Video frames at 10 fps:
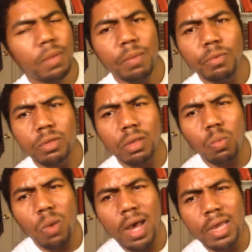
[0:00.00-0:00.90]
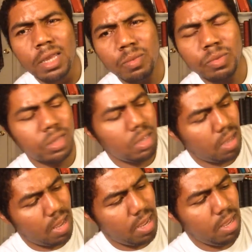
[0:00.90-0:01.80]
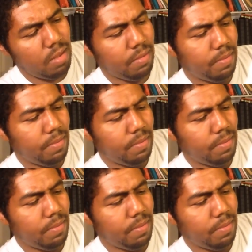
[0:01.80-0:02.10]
members of the YMCA?